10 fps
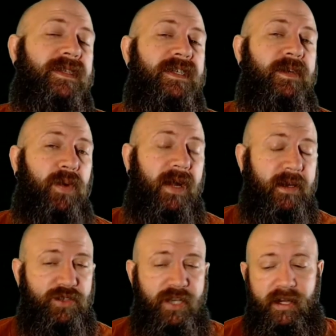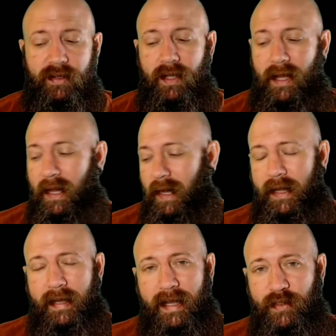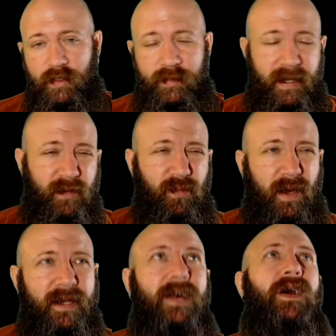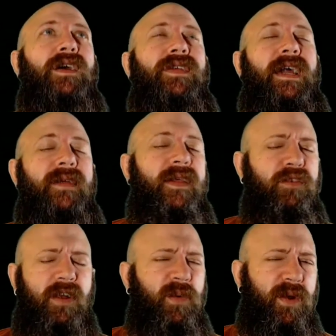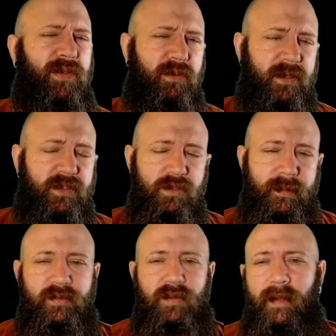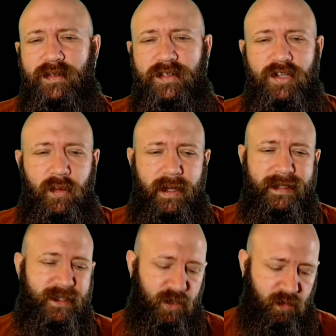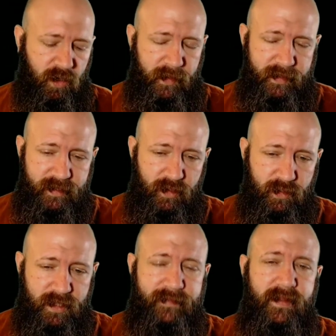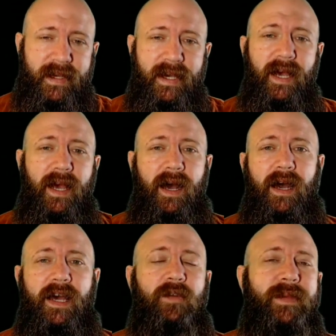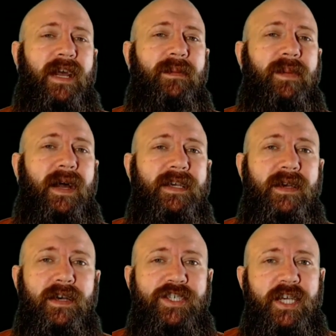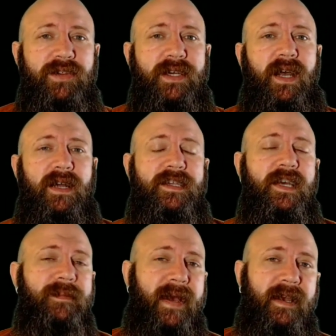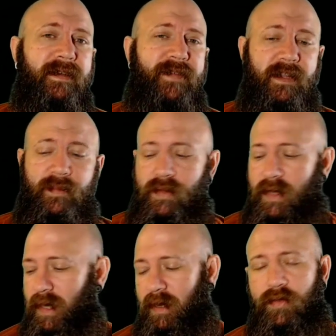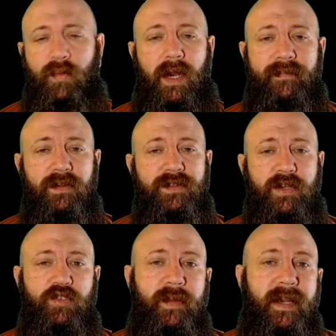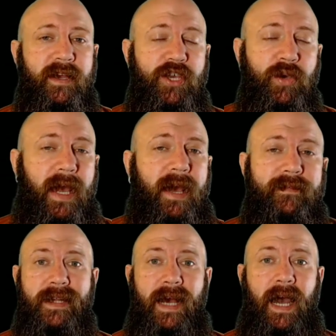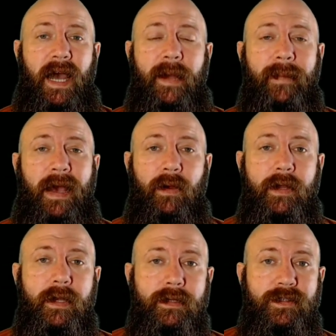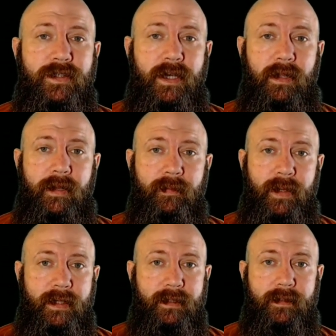a brand new channel, and as we're speaking right now, I only have like 31 or 32 subscribers, so it is still growing. So definitely help me out by sharing the content, making it available on whatever social media you have. I am out of here. See y'all later. Peace.